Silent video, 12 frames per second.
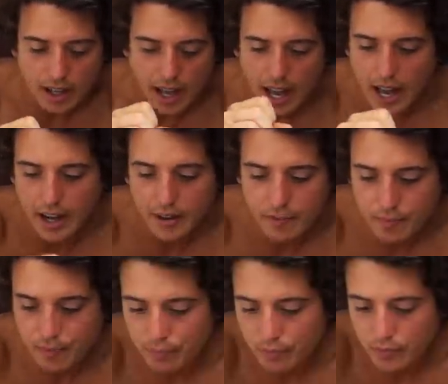And
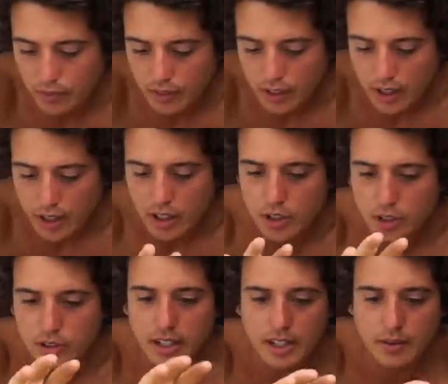you
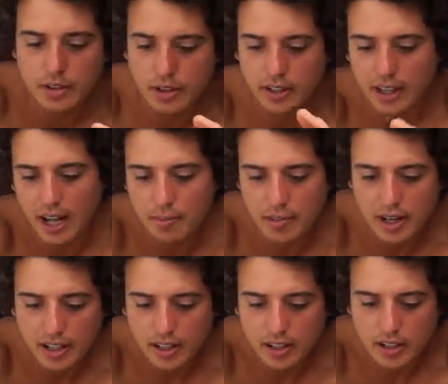usually, when you're
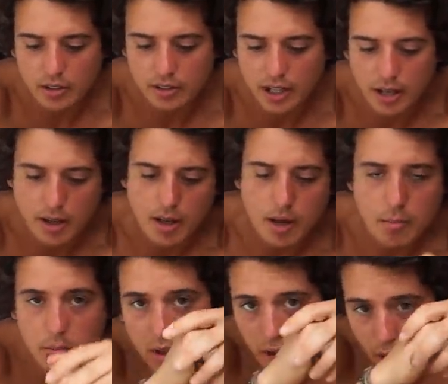climbing, usually
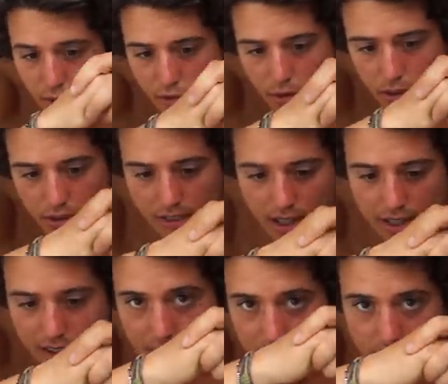putting a lot of force
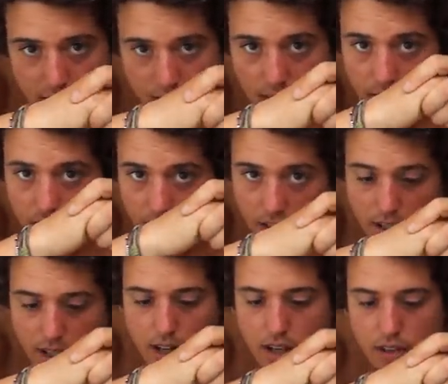like this,
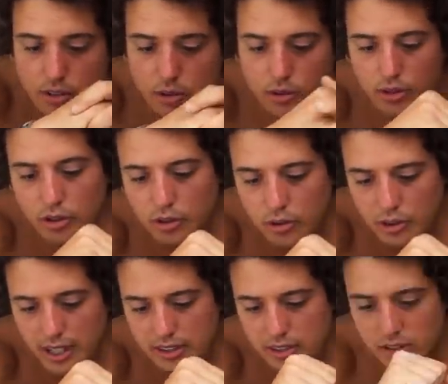so it's good to
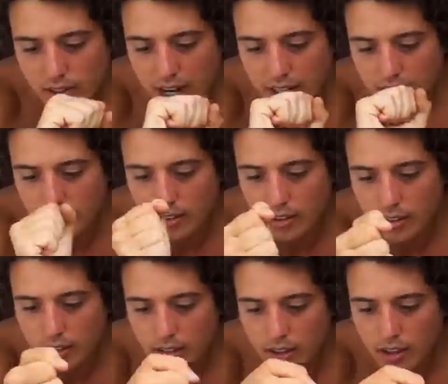get strength
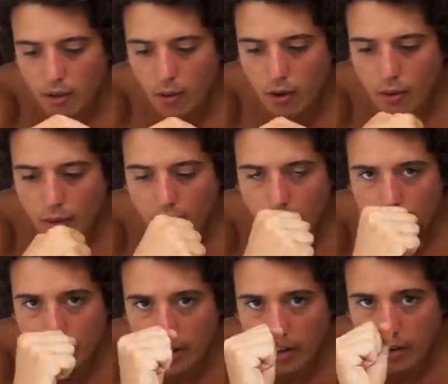all
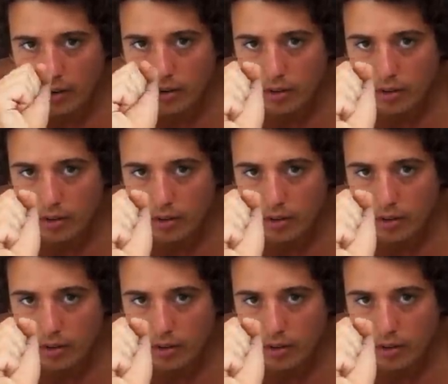around, you know,